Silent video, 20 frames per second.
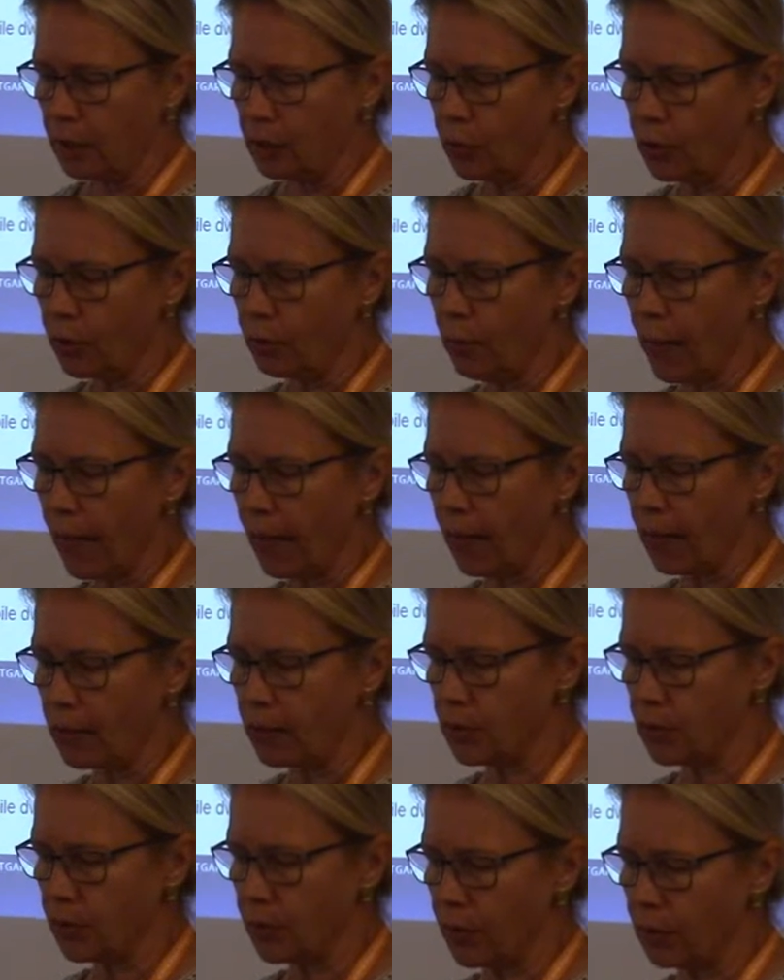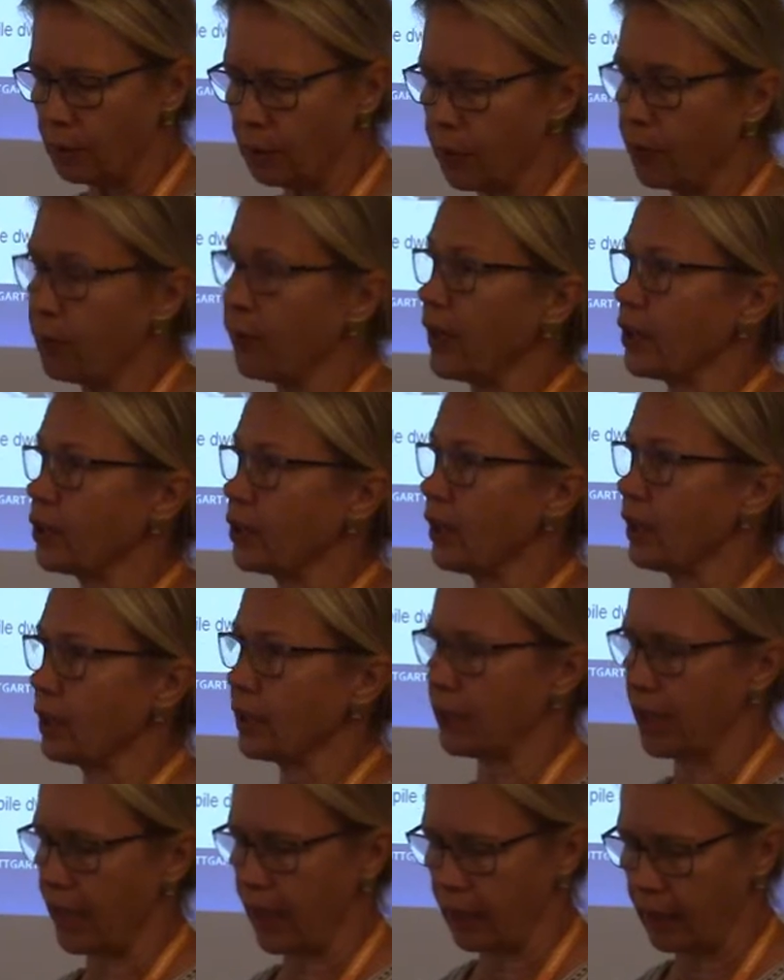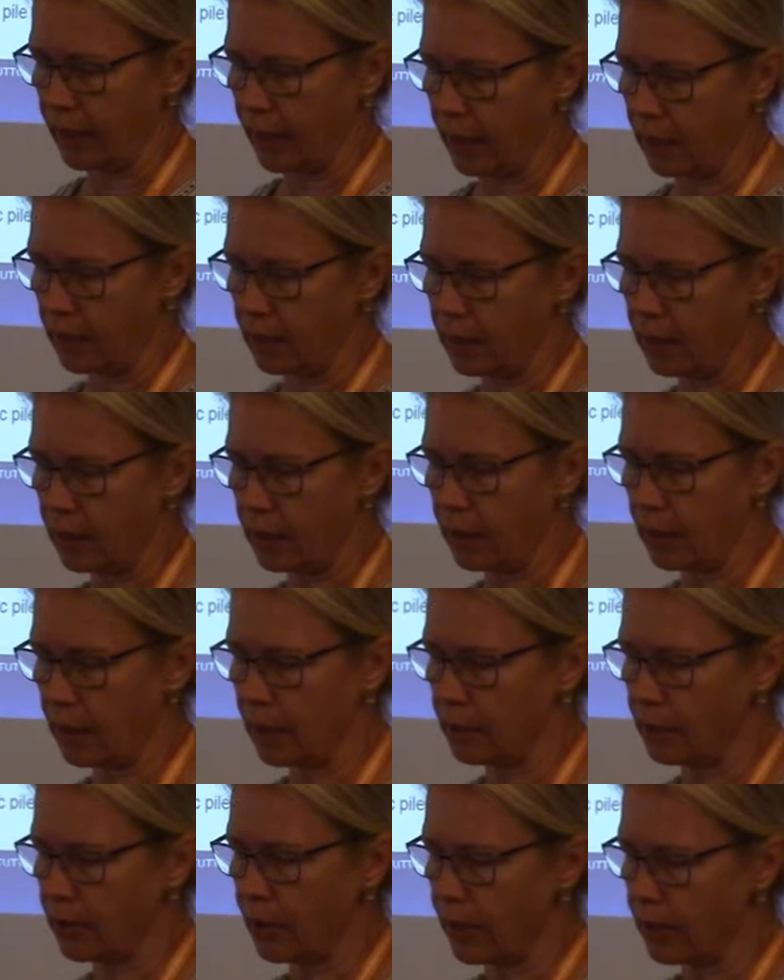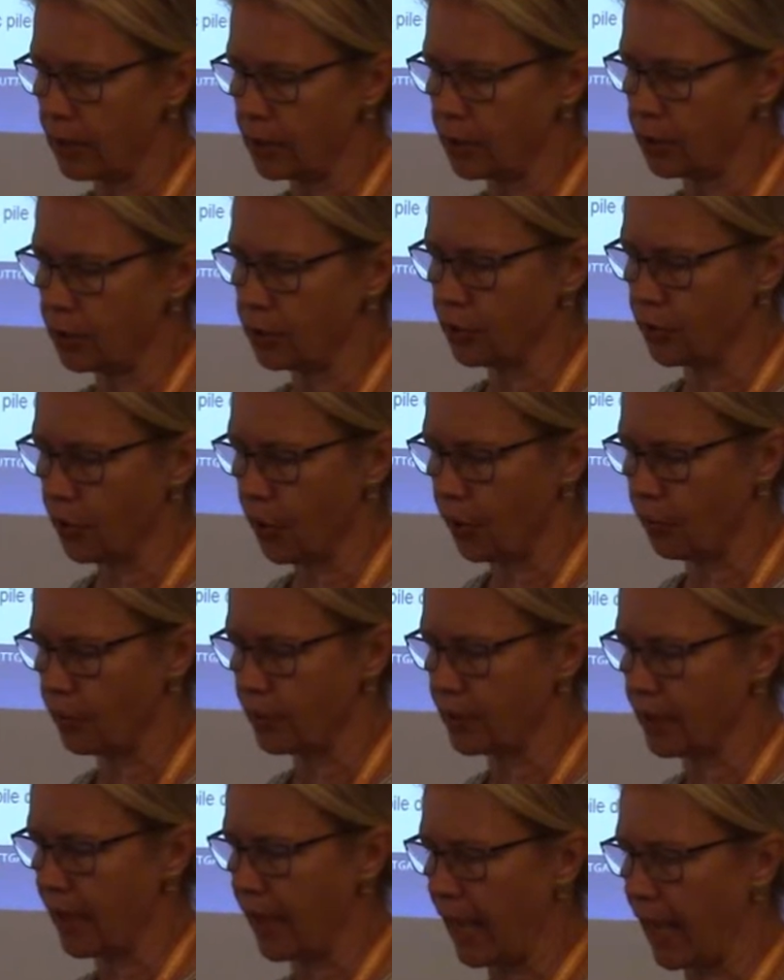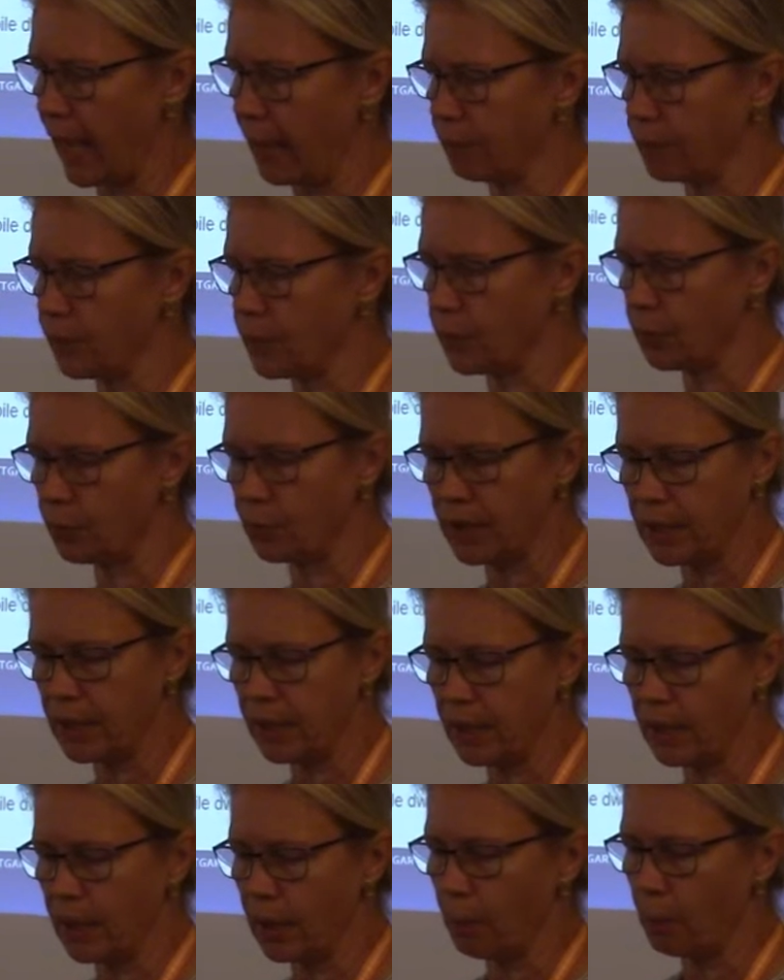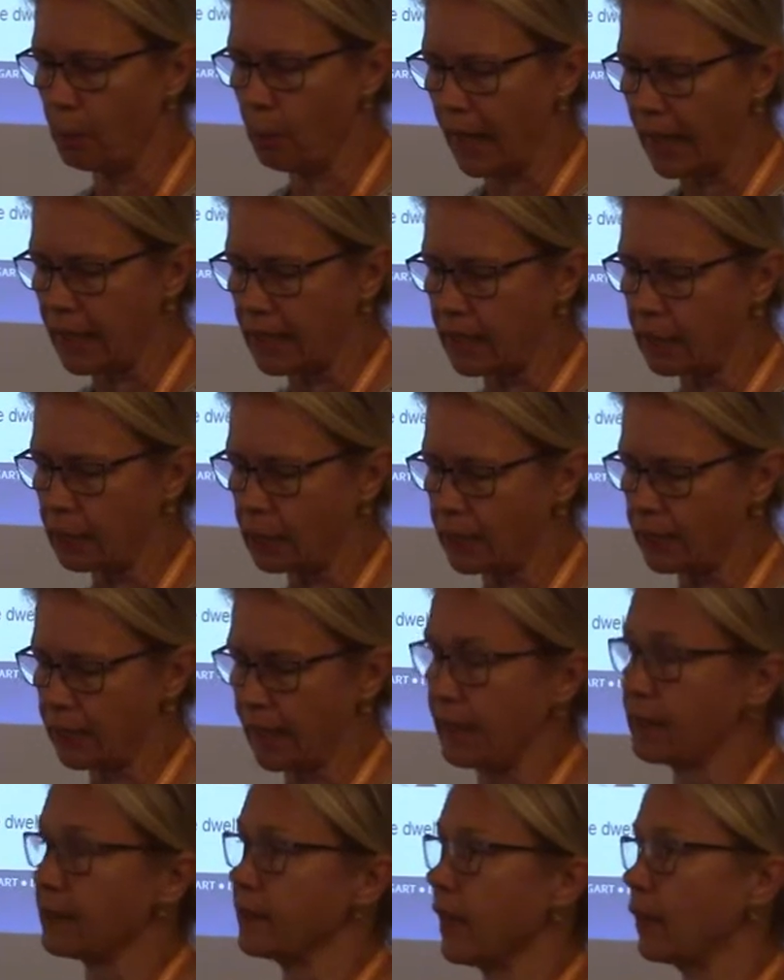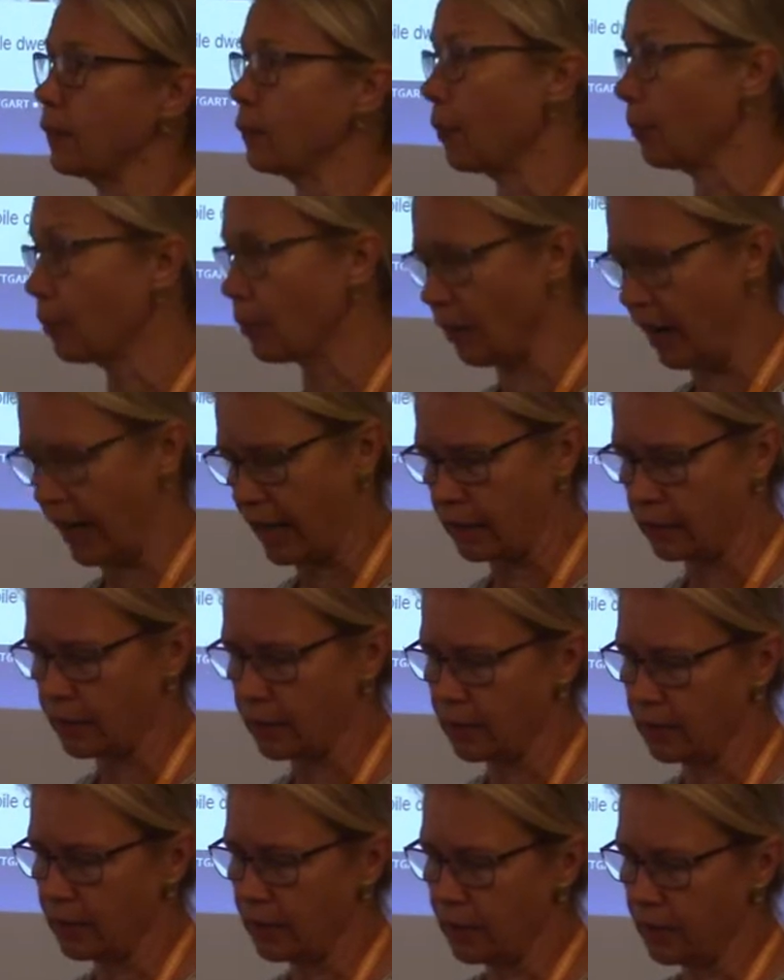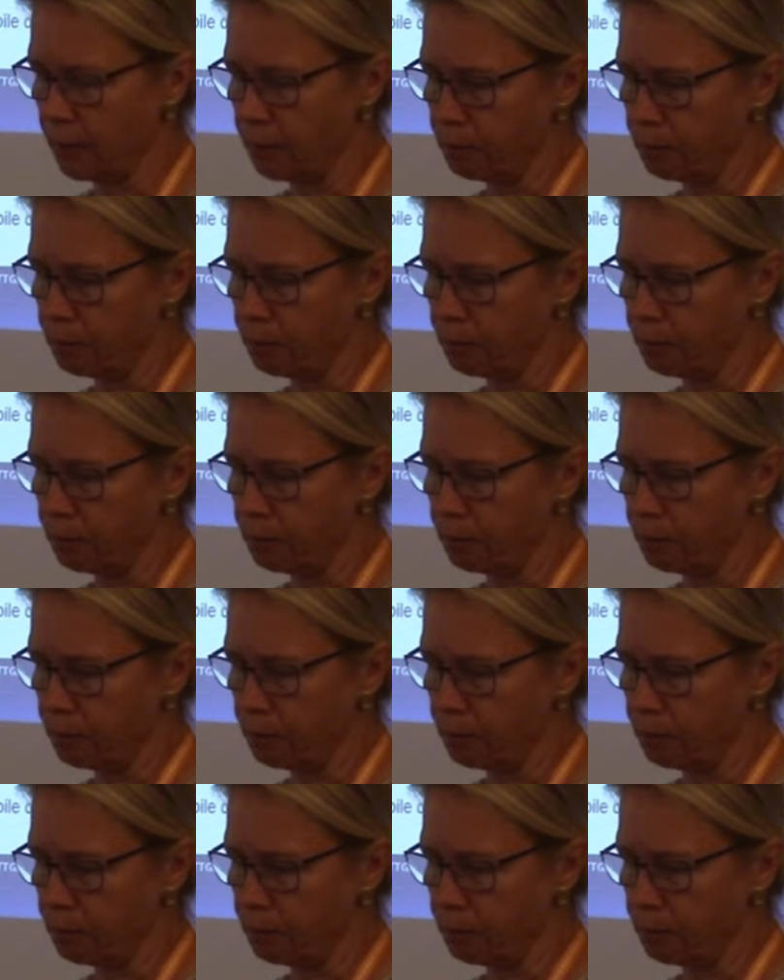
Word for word: During my ensuing professional career in the heritage service, I happened to be dealing mainly with textiles from graves.